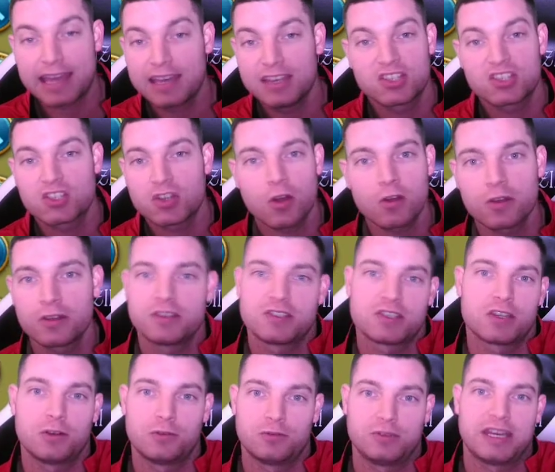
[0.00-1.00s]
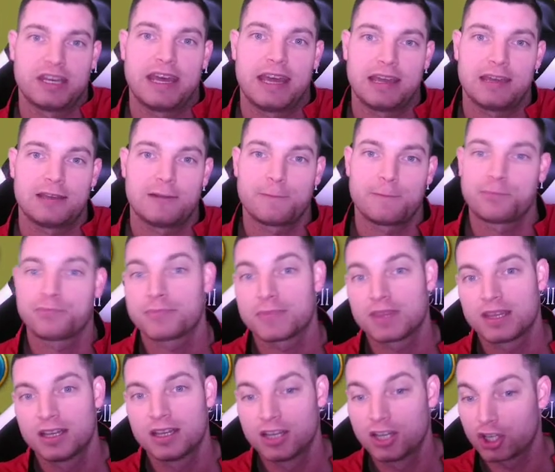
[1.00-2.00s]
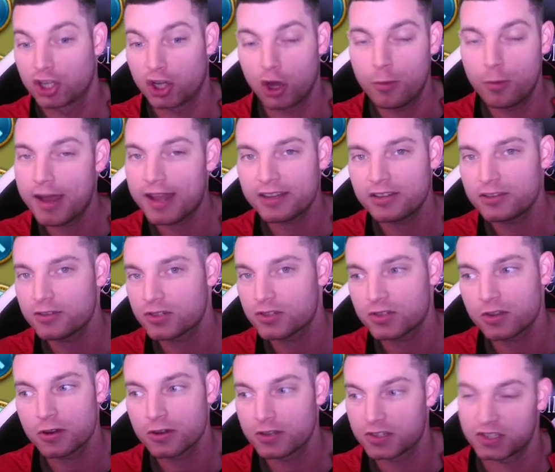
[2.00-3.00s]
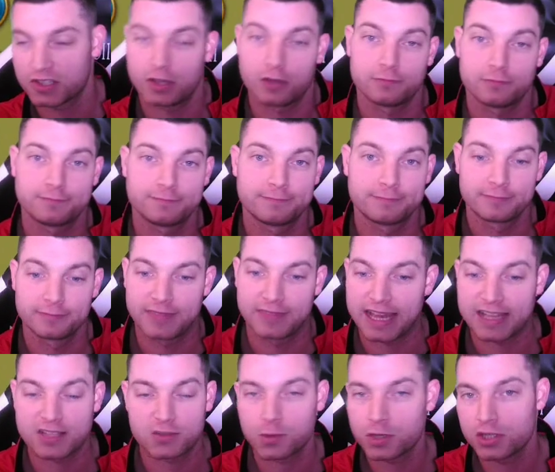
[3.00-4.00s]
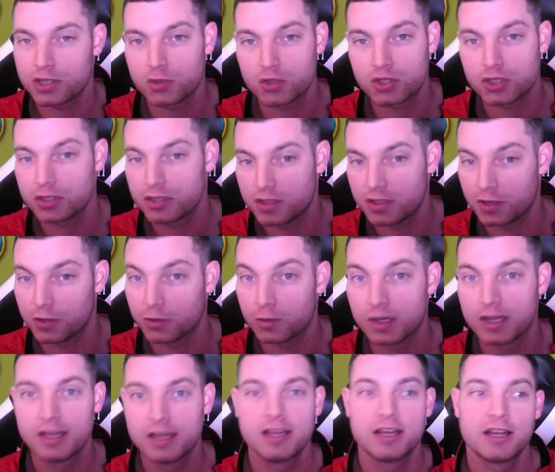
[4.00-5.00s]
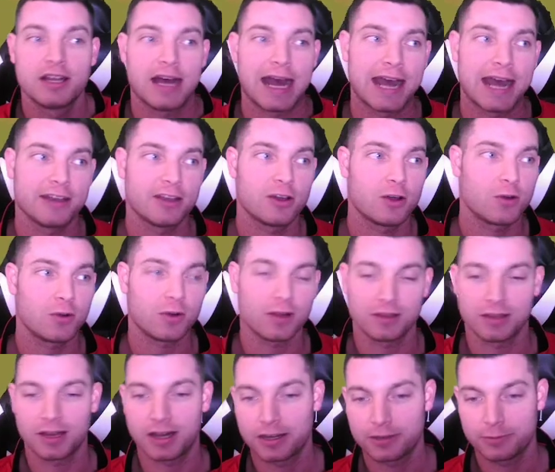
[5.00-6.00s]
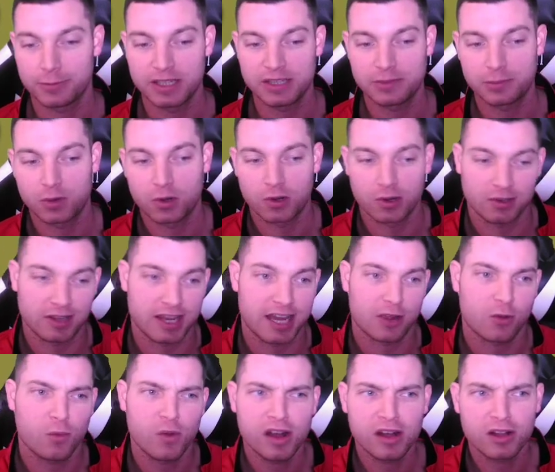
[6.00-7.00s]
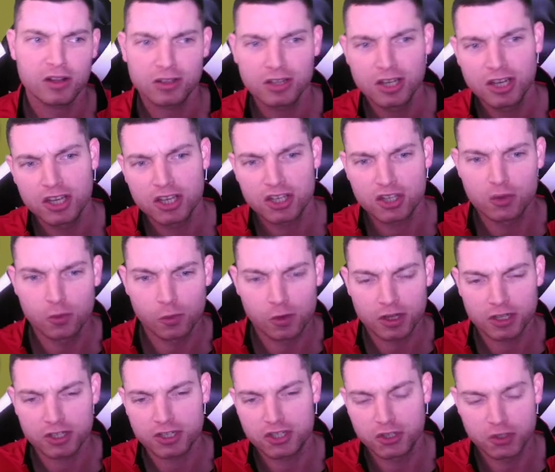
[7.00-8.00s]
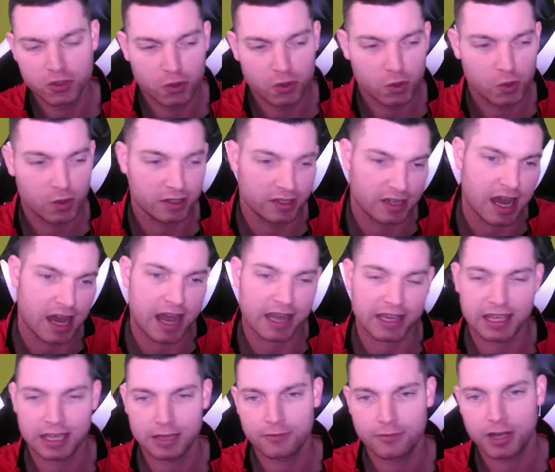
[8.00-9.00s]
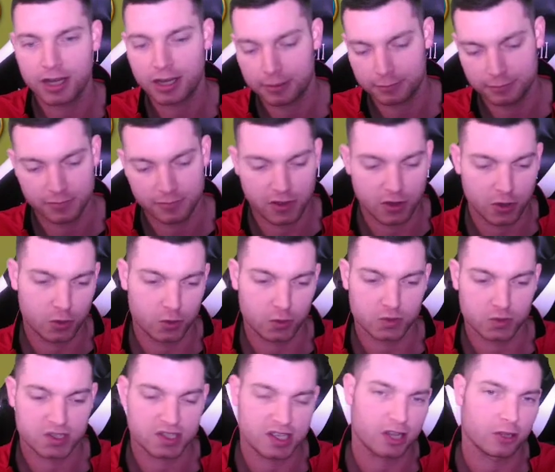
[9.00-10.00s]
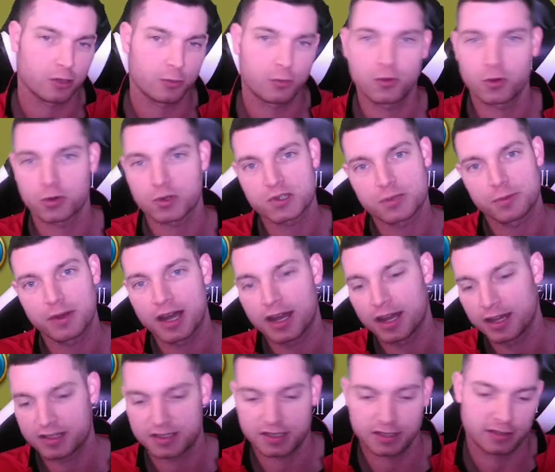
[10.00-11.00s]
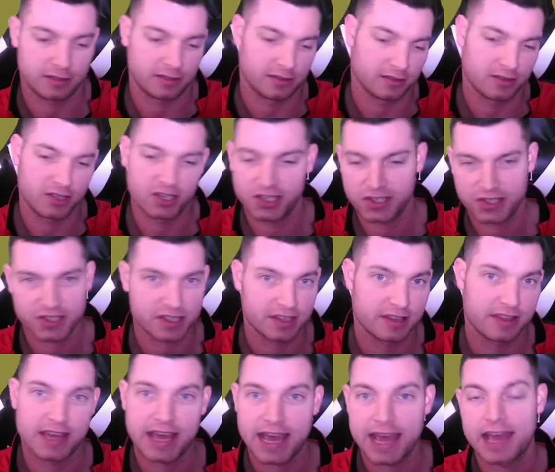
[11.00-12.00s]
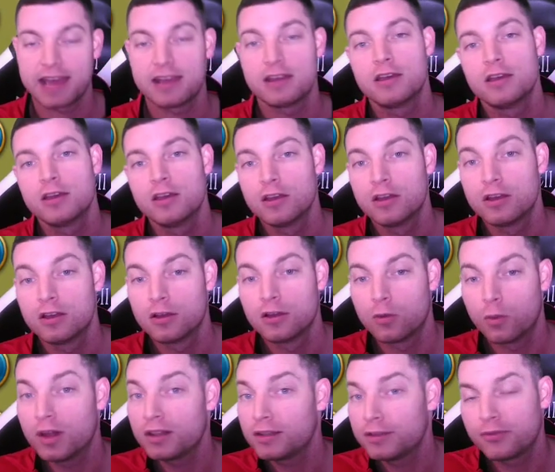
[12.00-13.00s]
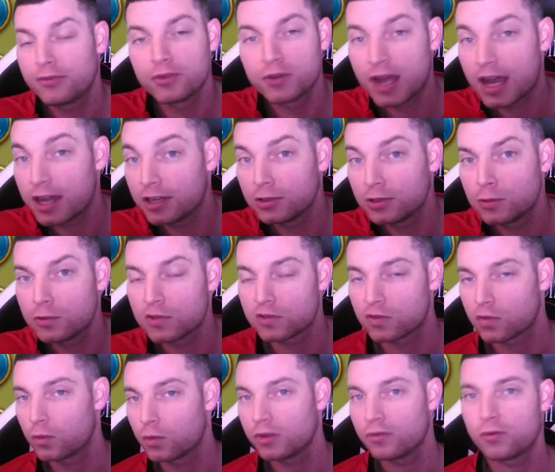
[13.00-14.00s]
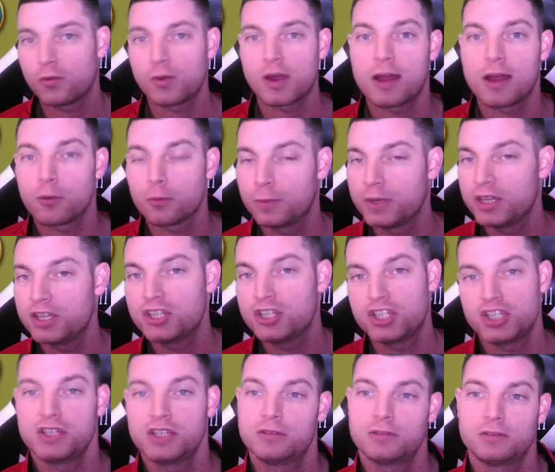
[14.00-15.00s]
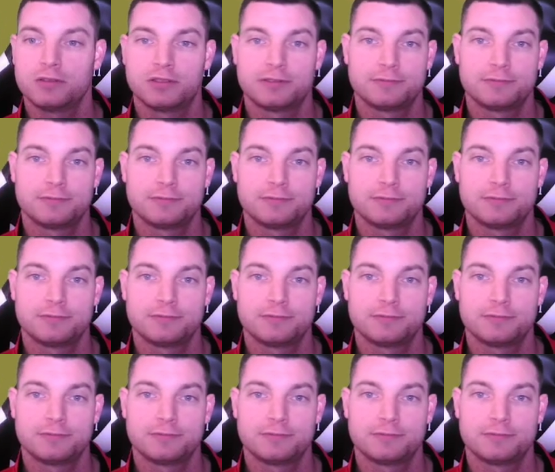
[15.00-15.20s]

starting zone day, go back to your starting zone. That's what you should do. I know a lot of people are like, well, you want to not give up those teleport spots and this and that. Well, if you're not doing the 24-hour peace shield,